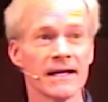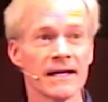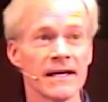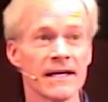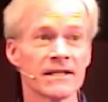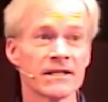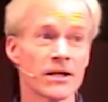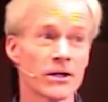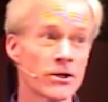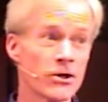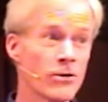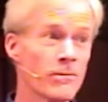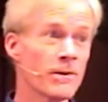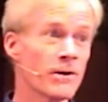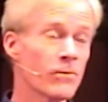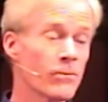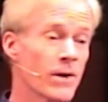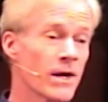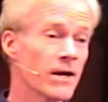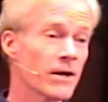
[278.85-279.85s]
is a
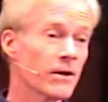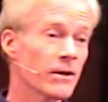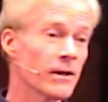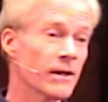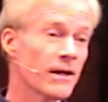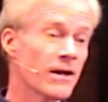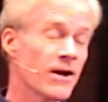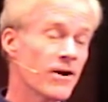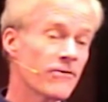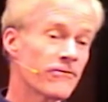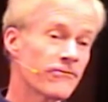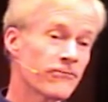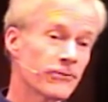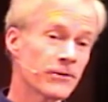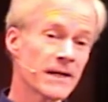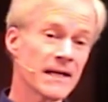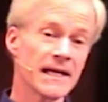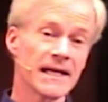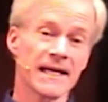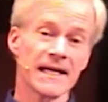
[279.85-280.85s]
human will
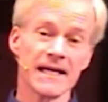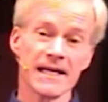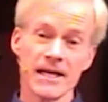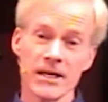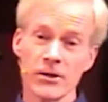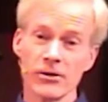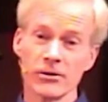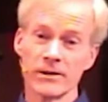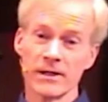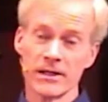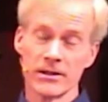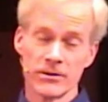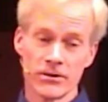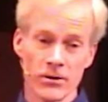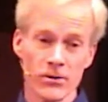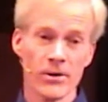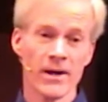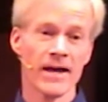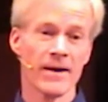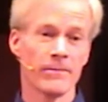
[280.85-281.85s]
freely yielded
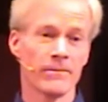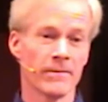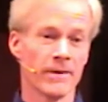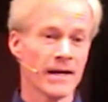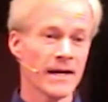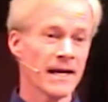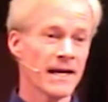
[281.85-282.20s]
to Him.